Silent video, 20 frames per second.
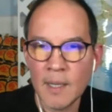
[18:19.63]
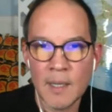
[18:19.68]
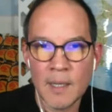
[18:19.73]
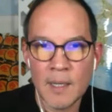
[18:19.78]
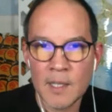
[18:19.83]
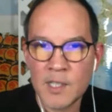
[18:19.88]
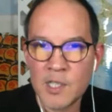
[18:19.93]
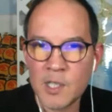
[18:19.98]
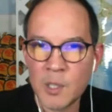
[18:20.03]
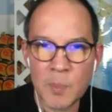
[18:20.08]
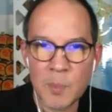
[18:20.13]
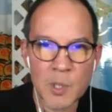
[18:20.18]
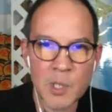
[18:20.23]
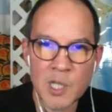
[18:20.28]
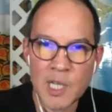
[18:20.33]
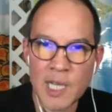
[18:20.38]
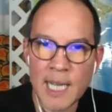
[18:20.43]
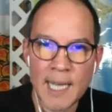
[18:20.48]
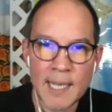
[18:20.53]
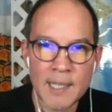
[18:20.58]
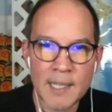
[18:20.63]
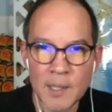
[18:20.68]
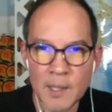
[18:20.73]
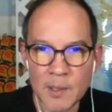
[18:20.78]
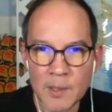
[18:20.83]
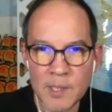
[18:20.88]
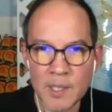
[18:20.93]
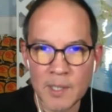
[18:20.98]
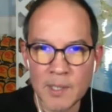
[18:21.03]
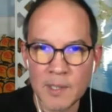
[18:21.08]
super chat,
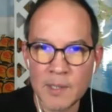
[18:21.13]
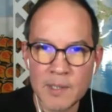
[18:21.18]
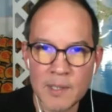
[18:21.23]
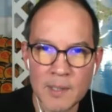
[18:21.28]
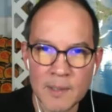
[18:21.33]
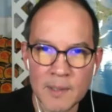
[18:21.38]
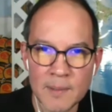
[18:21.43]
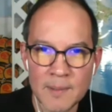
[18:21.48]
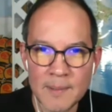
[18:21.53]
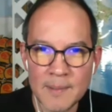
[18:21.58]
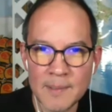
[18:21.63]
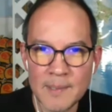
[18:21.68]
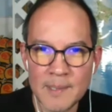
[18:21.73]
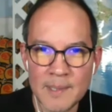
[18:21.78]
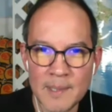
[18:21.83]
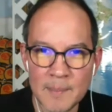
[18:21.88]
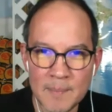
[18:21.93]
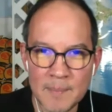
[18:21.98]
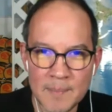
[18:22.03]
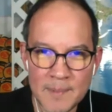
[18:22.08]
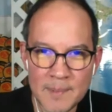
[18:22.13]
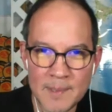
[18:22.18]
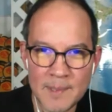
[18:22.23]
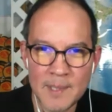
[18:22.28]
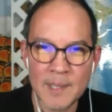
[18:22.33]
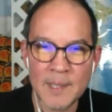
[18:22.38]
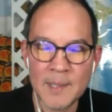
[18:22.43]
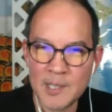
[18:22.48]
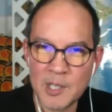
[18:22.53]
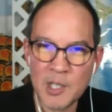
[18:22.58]

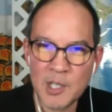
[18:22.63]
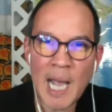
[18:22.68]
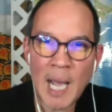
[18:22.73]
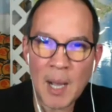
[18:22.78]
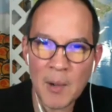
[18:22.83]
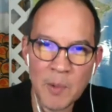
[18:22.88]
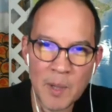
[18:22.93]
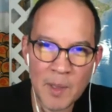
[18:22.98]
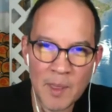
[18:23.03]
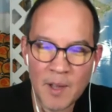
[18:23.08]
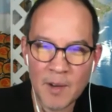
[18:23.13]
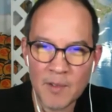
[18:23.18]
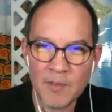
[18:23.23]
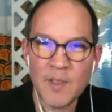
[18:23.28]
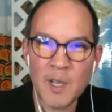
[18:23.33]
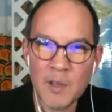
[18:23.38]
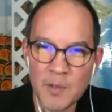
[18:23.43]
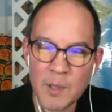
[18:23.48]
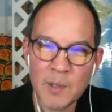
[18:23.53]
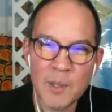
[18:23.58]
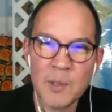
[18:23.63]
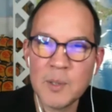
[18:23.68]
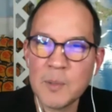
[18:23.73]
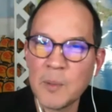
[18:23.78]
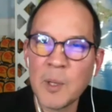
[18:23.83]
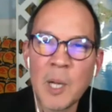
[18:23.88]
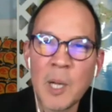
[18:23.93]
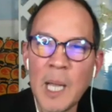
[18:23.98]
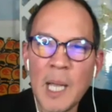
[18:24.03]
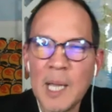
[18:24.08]
to chat with their favorite YouTuber.
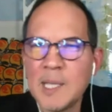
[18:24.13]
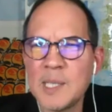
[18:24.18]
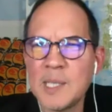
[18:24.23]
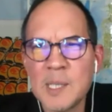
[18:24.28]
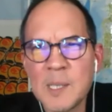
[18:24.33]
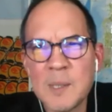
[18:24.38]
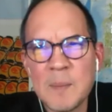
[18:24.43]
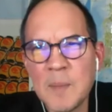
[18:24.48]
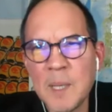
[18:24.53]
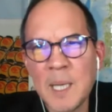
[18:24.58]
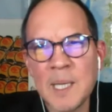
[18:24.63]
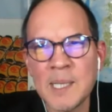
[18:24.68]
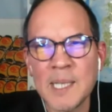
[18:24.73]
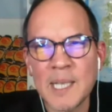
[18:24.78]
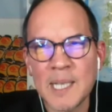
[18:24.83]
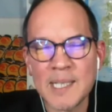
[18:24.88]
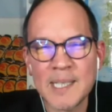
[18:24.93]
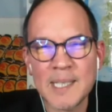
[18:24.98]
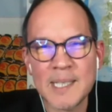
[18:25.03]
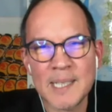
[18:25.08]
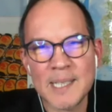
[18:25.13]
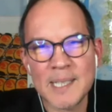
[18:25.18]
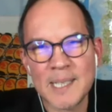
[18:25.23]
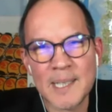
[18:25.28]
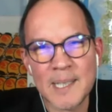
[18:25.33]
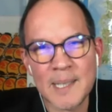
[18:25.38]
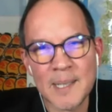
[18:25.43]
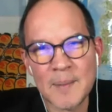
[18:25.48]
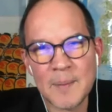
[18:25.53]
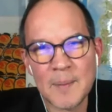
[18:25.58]
It's just amazing. It's just
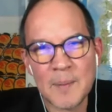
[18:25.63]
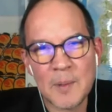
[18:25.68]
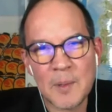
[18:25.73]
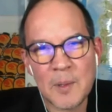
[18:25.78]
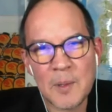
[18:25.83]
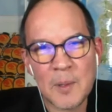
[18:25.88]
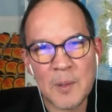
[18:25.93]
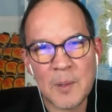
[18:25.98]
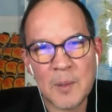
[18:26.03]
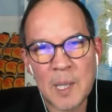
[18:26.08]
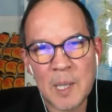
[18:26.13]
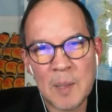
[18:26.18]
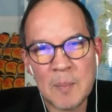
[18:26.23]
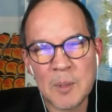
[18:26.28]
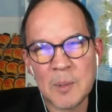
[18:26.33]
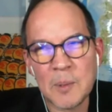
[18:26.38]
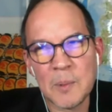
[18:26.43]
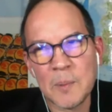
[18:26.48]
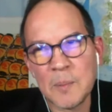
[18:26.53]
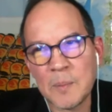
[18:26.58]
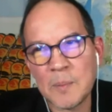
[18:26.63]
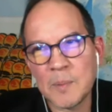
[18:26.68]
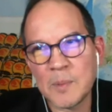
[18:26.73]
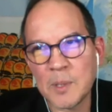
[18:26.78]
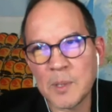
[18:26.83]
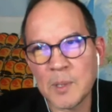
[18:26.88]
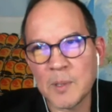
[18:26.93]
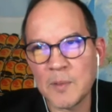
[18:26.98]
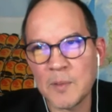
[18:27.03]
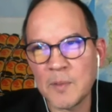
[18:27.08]
incredible
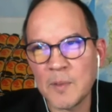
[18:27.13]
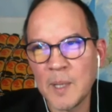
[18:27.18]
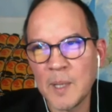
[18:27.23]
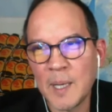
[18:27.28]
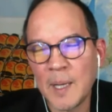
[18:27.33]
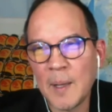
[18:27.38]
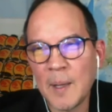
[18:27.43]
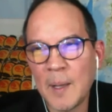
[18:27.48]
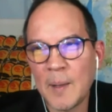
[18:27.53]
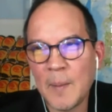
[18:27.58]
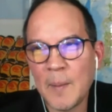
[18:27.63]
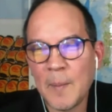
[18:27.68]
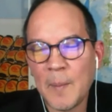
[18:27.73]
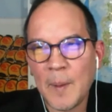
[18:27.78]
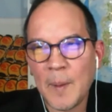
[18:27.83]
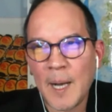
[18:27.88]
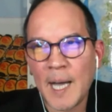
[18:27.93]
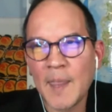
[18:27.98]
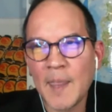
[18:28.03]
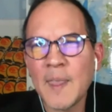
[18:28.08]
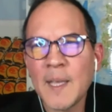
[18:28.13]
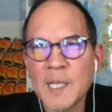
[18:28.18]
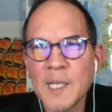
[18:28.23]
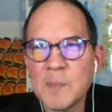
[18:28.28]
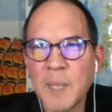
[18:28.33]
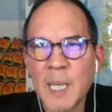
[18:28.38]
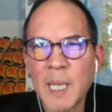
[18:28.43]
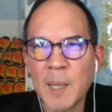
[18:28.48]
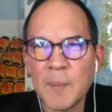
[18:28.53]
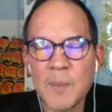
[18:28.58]
sort of, I think it's
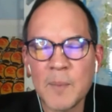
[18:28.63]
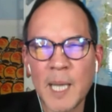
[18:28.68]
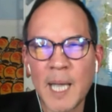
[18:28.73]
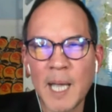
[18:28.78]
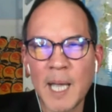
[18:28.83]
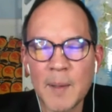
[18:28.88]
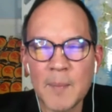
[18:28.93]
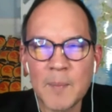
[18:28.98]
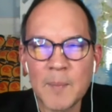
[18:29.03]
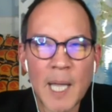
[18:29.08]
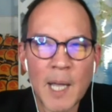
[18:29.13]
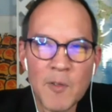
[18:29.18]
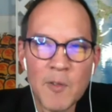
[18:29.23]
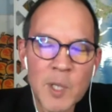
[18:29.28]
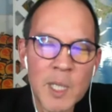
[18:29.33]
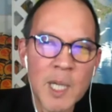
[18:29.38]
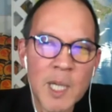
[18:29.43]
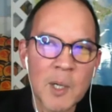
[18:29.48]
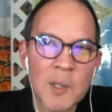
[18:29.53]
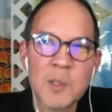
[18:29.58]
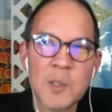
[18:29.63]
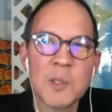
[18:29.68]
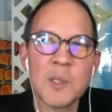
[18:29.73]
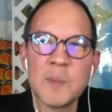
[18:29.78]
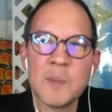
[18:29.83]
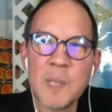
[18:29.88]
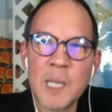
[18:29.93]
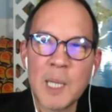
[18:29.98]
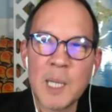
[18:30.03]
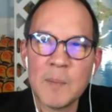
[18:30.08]
become, every culture has
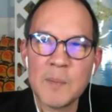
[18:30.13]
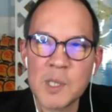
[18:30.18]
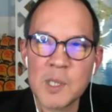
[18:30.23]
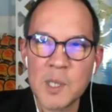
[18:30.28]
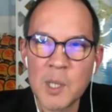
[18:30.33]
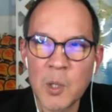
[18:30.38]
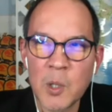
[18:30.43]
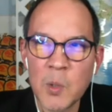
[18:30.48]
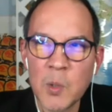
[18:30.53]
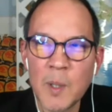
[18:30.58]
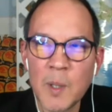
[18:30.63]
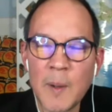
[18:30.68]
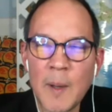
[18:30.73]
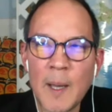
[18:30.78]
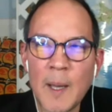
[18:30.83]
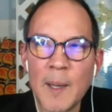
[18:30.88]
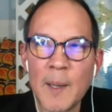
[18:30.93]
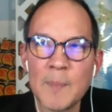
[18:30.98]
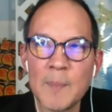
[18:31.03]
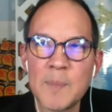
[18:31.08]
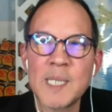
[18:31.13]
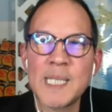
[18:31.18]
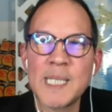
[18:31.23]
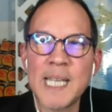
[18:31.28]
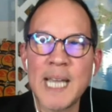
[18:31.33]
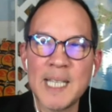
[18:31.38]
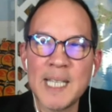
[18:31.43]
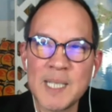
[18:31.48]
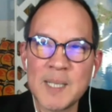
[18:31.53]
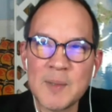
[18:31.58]
become so
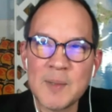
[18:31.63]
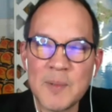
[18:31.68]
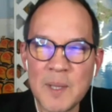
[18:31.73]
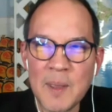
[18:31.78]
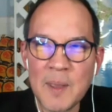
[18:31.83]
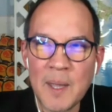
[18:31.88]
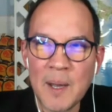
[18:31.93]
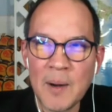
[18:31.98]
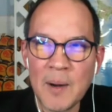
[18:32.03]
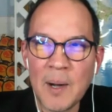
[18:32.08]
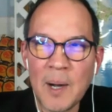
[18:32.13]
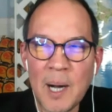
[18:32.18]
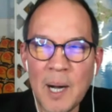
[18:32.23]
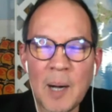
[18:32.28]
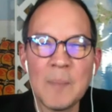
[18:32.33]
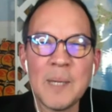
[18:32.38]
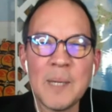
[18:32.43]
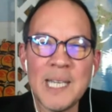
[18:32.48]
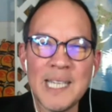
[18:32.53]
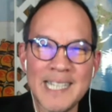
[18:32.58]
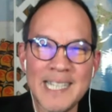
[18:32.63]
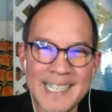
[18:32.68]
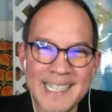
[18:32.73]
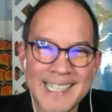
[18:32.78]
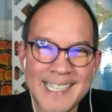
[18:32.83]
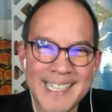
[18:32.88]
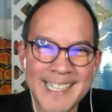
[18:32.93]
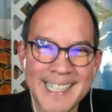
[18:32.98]
obsessed with their hobbies.